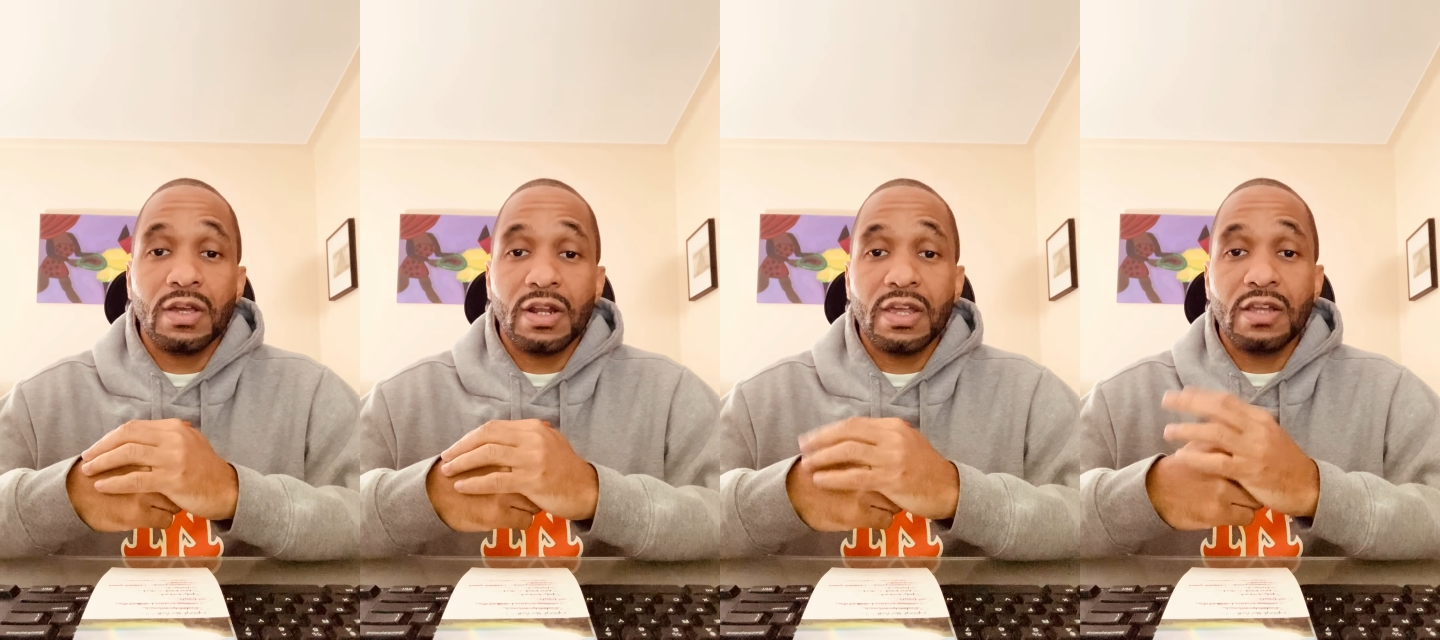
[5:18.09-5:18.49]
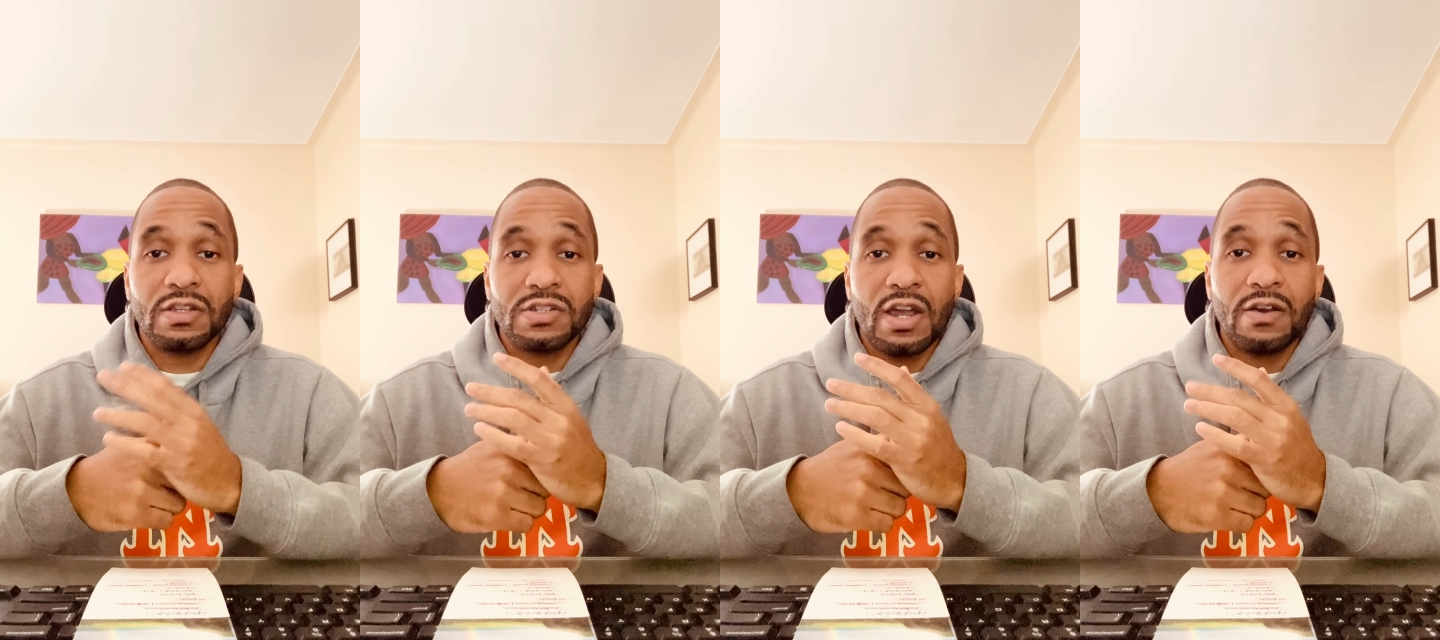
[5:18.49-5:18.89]
And again,
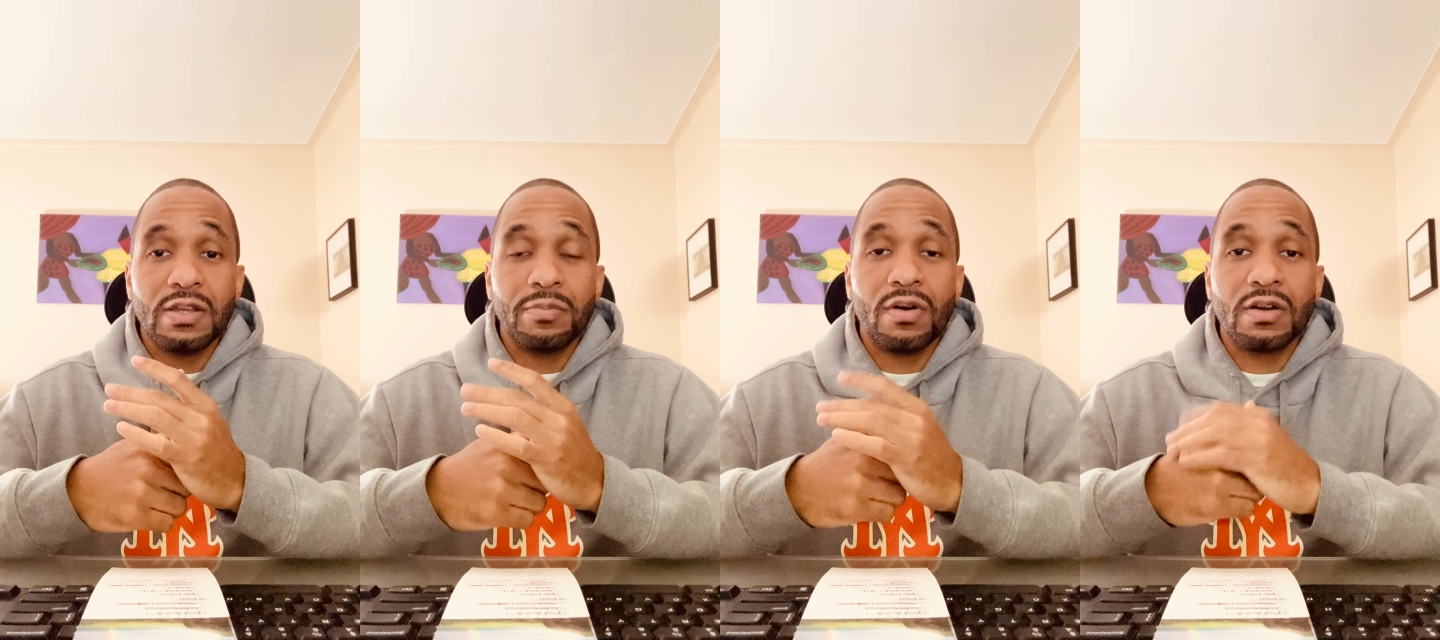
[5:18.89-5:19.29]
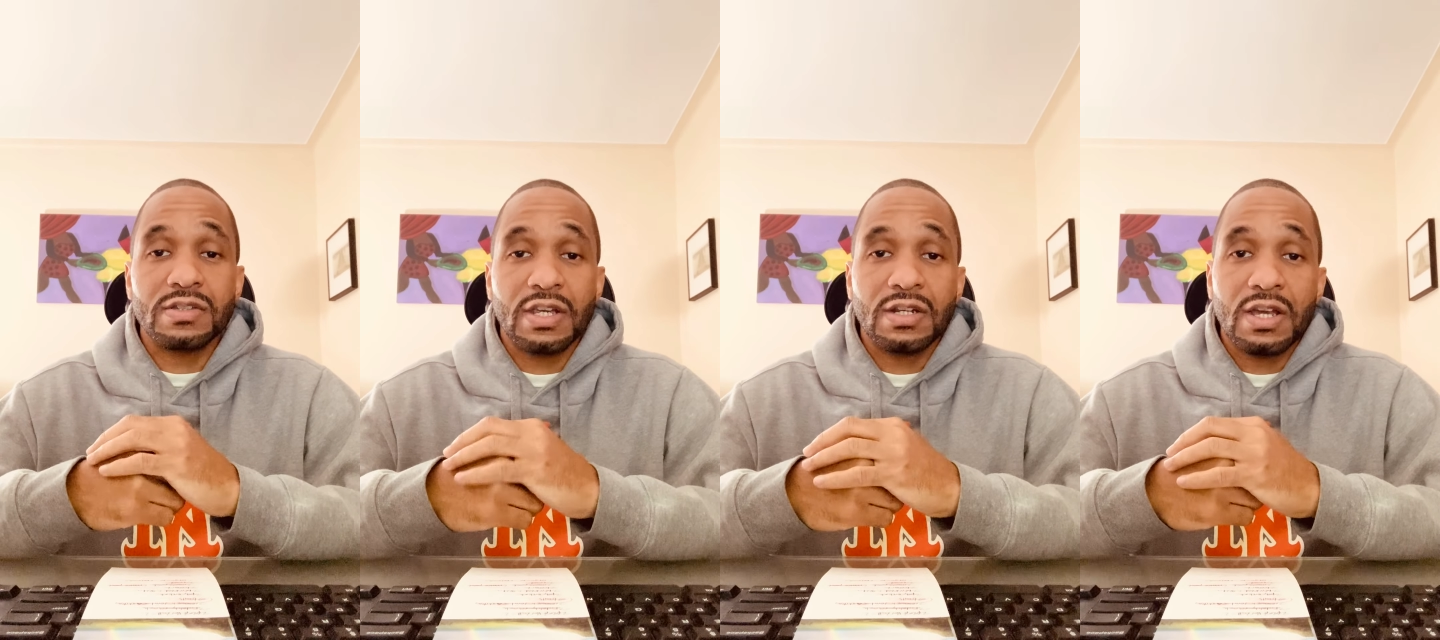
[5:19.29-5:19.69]
the charity part
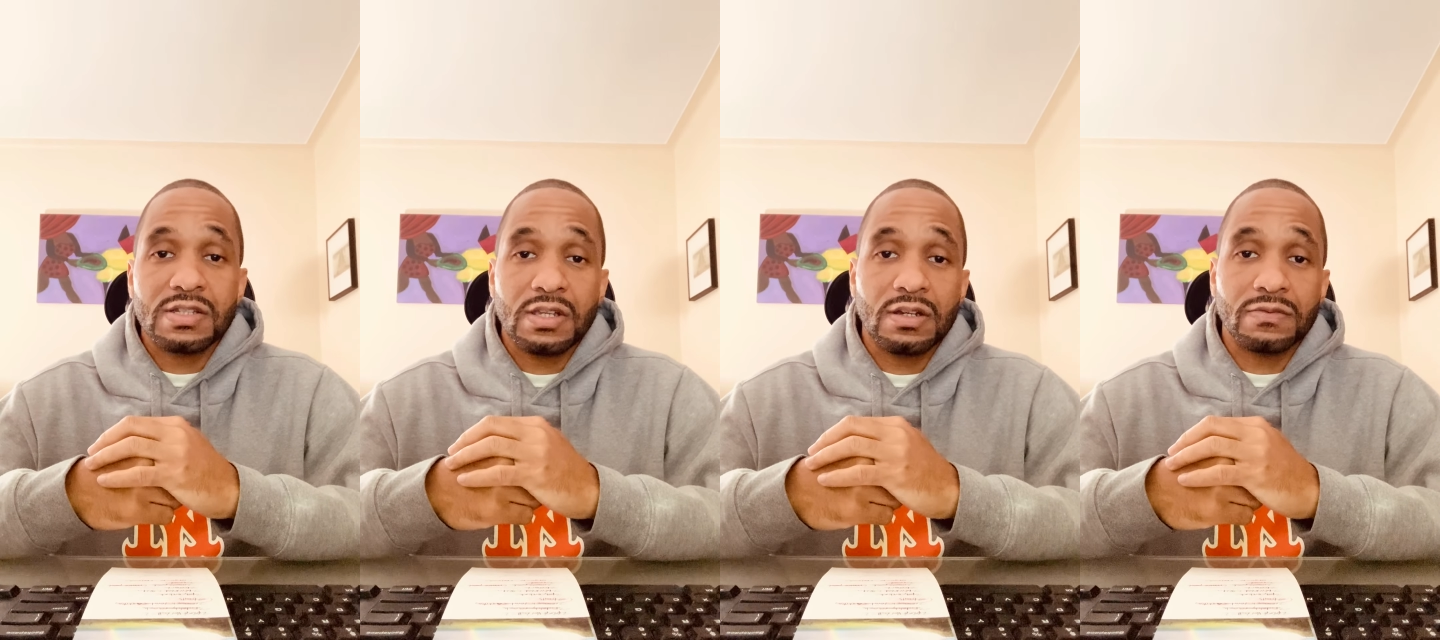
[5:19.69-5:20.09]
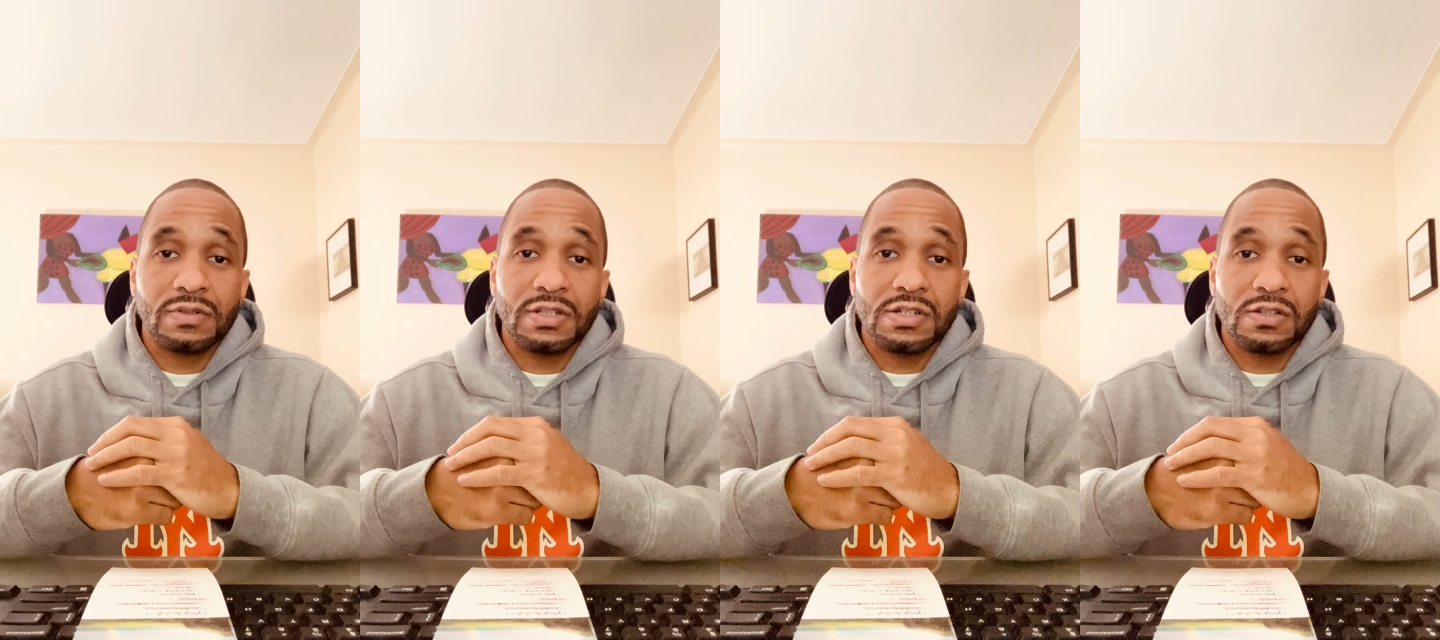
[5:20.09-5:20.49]
is agnostic of
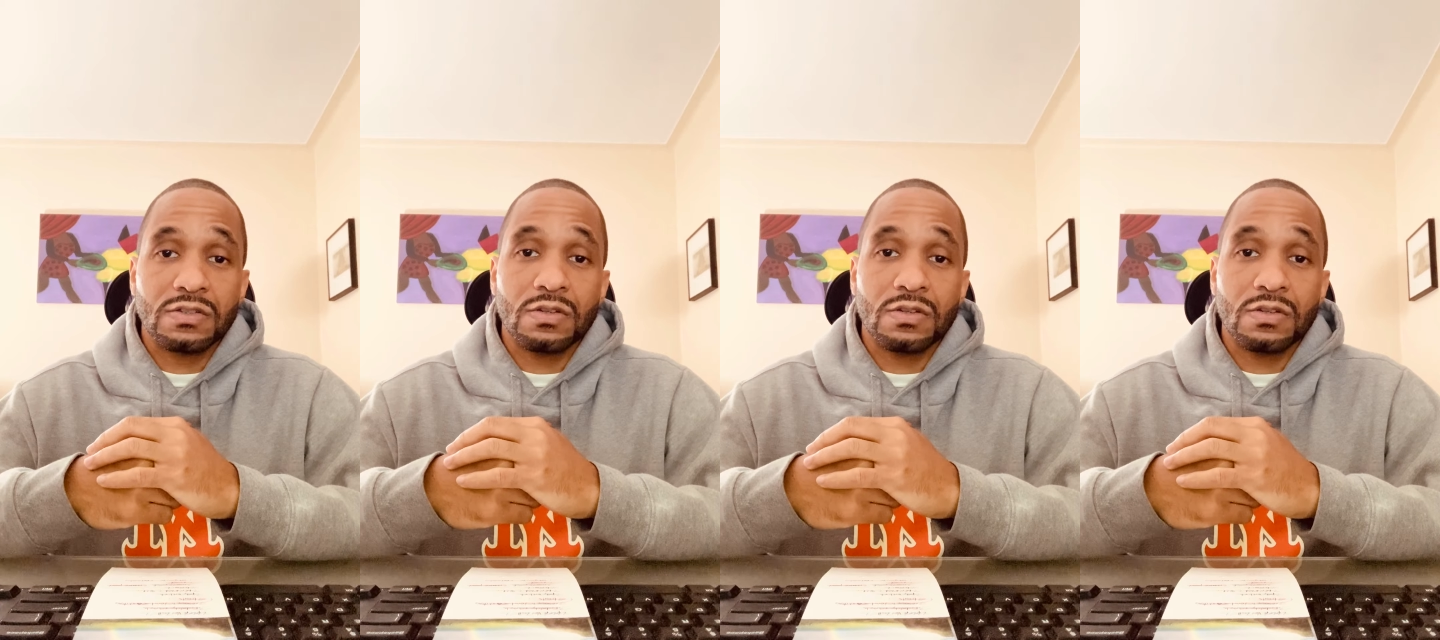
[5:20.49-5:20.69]
religion.